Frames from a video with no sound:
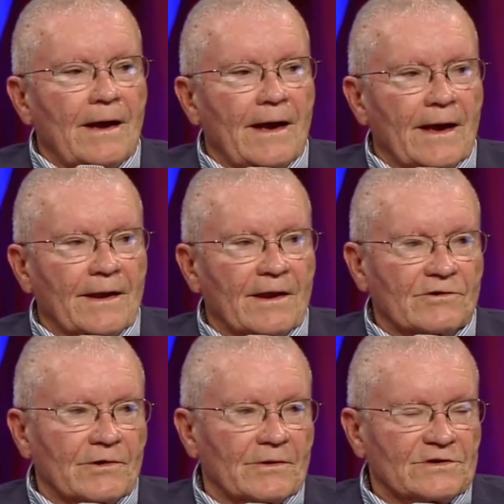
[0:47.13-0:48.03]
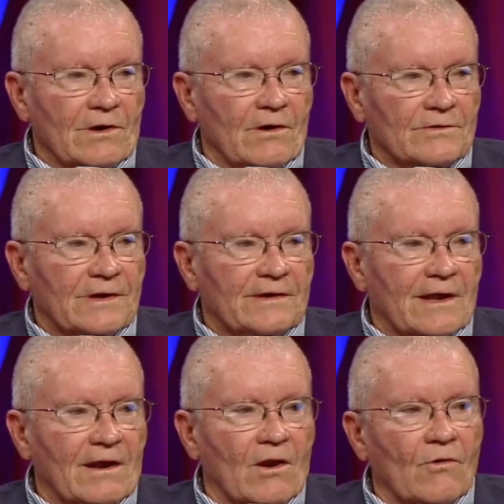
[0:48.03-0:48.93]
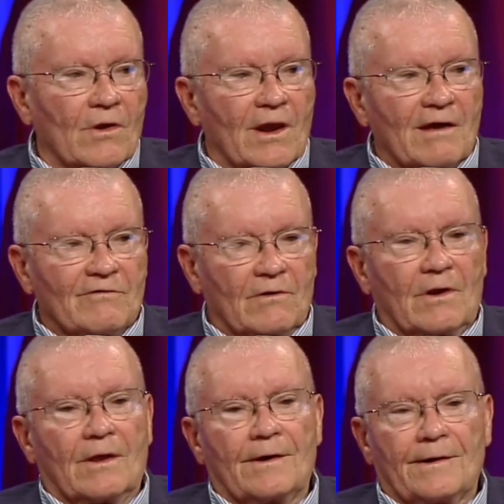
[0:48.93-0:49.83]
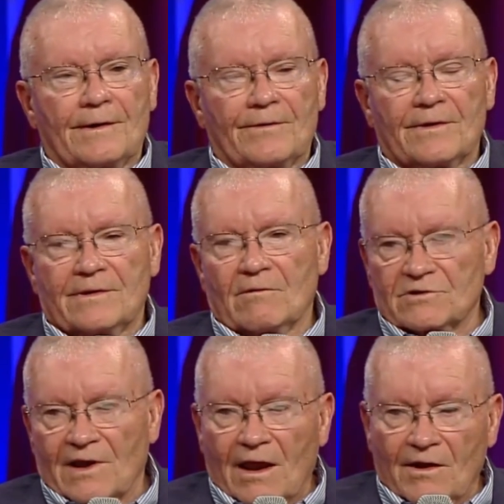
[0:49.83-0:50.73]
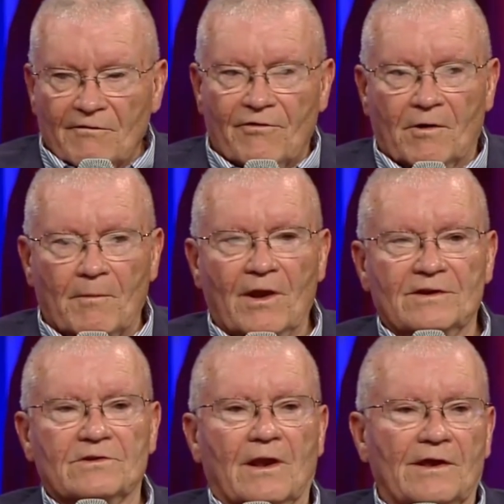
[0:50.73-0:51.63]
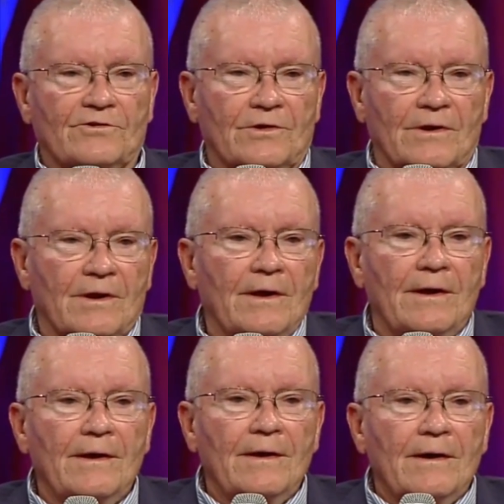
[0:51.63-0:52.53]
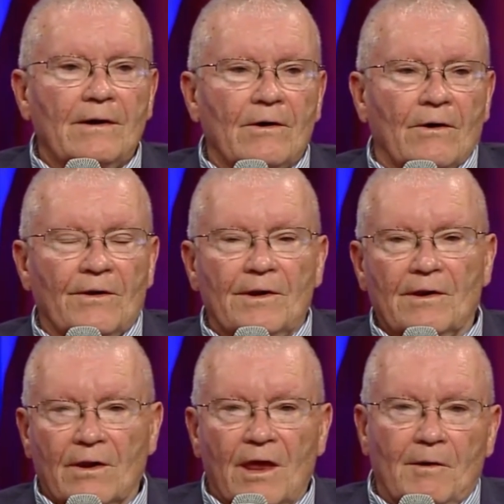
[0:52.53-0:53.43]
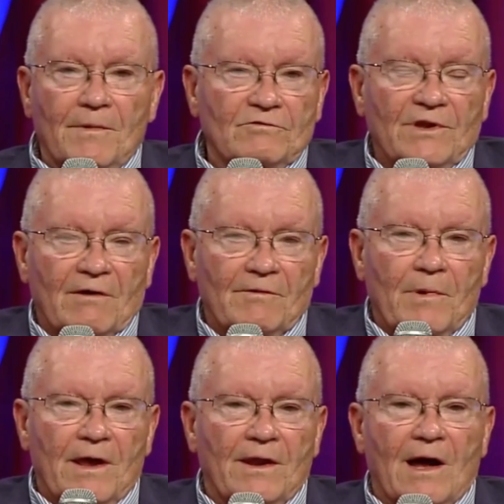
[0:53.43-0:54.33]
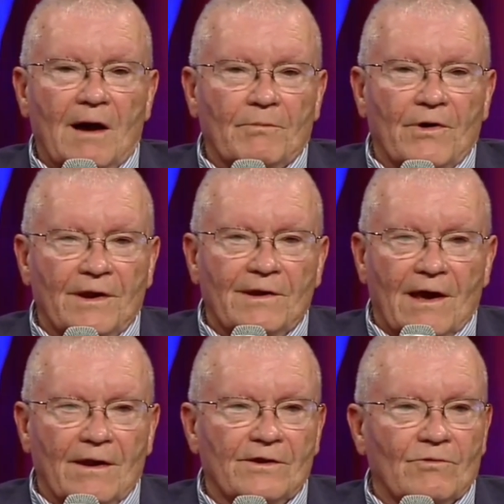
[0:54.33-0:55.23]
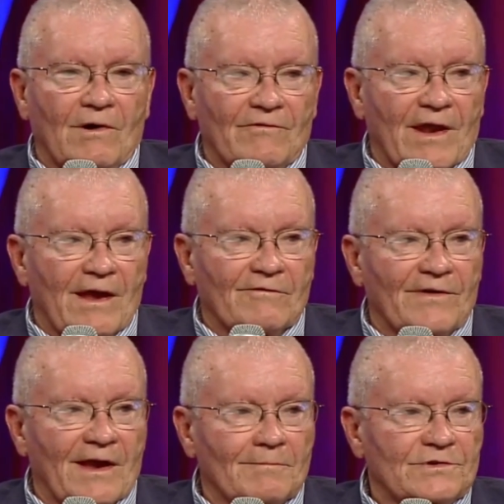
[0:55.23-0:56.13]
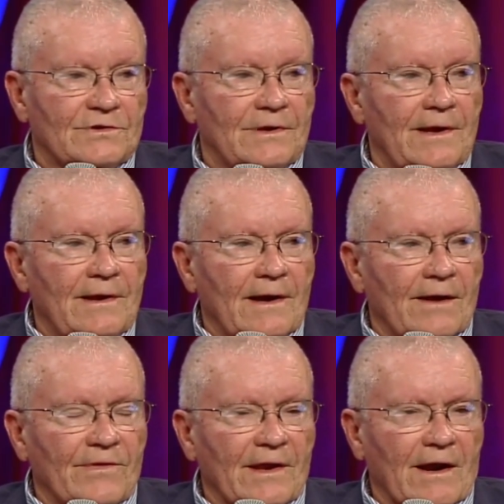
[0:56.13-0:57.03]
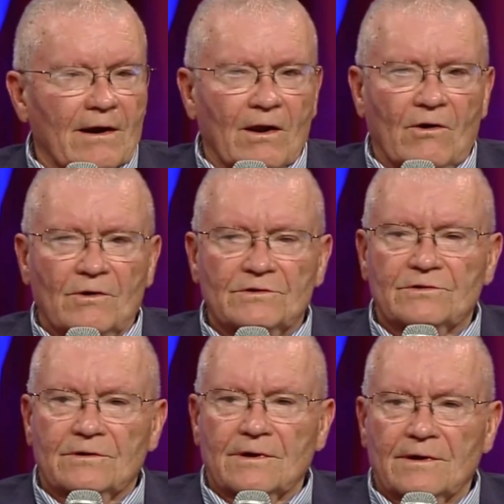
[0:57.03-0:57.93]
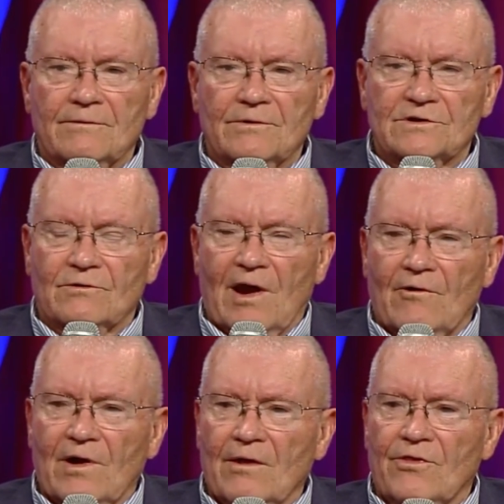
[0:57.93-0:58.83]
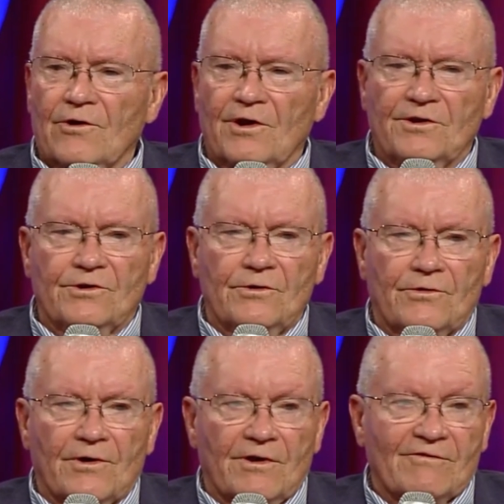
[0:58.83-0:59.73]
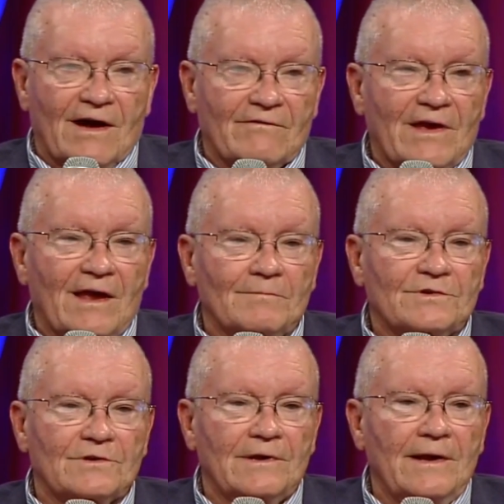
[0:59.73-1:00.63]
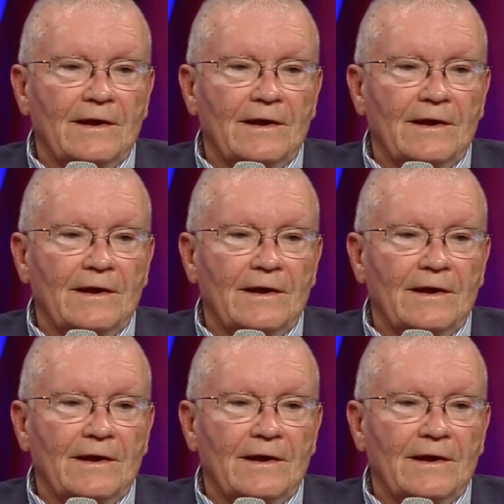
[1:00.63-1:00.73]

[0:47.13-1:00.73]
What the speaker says: And as a result, at that lower level, there was not enough thermal insulation on the LEM. It was never planned to operate down at 12.5 amps. I think our lowest was right around 32, 35 amps.